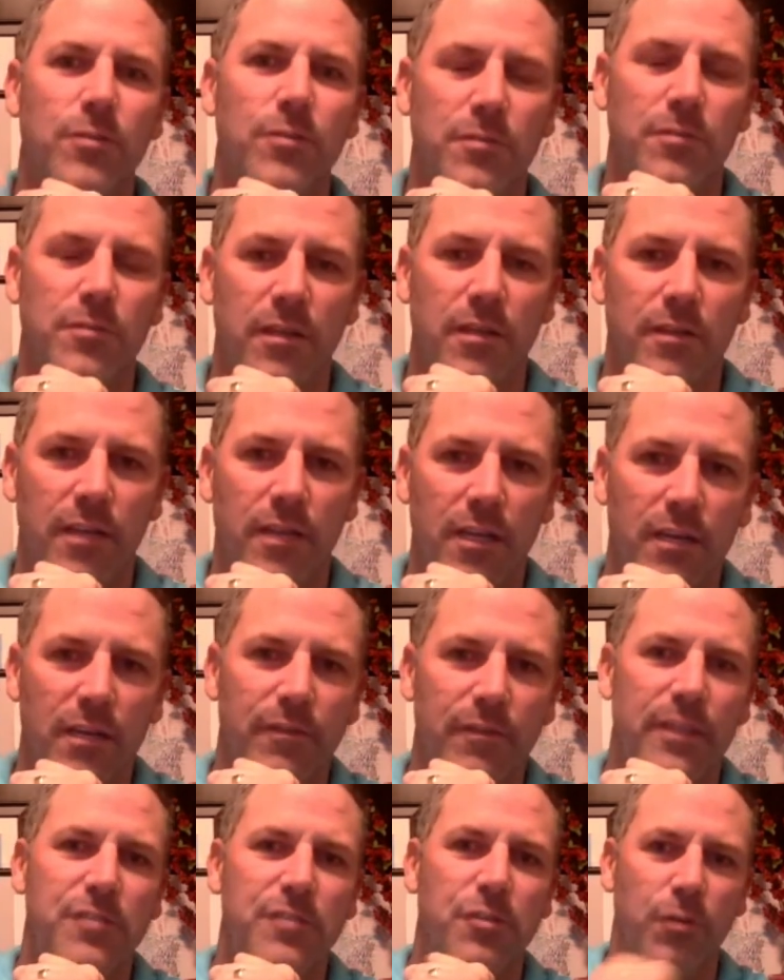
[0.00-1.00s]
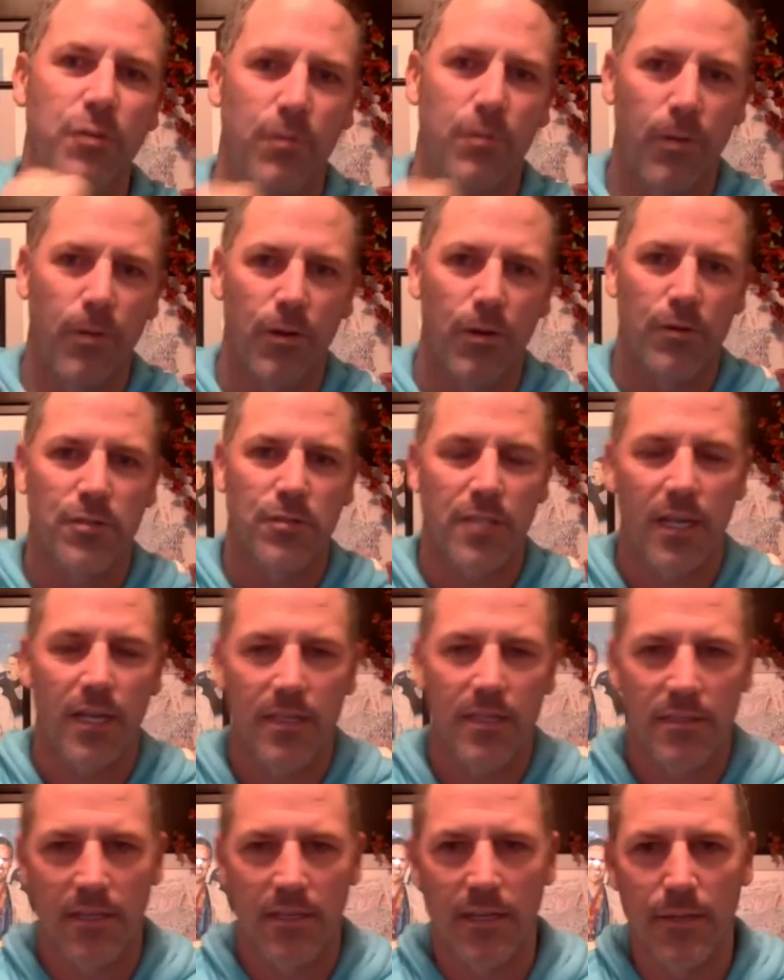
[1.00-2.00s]
on the conventional roller
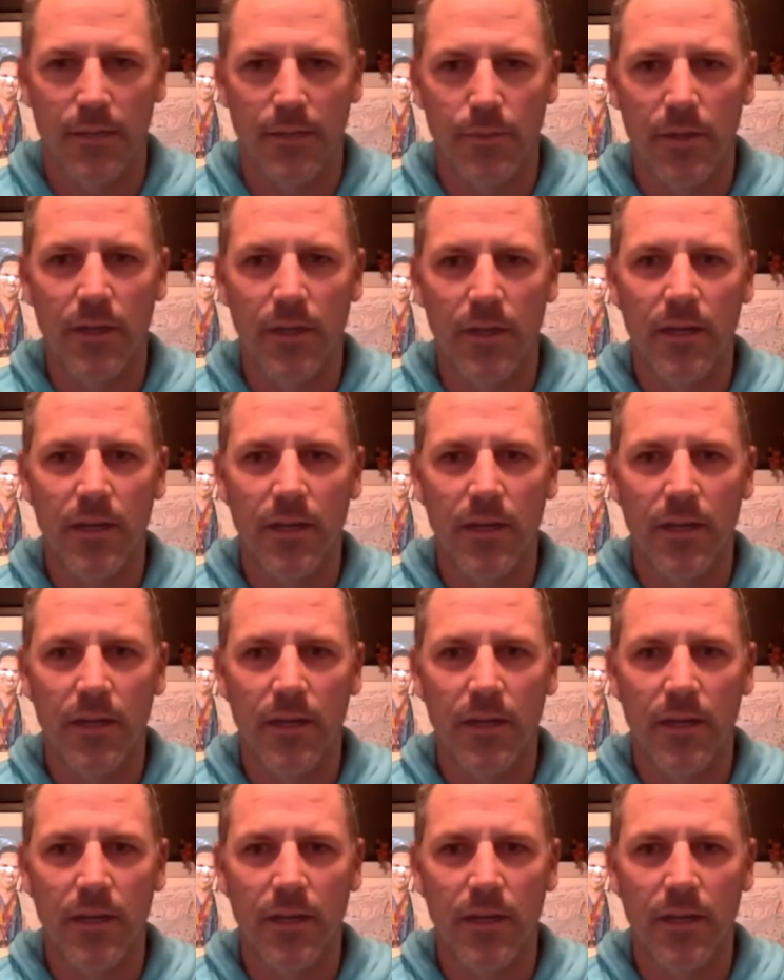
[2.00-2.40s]
skates up.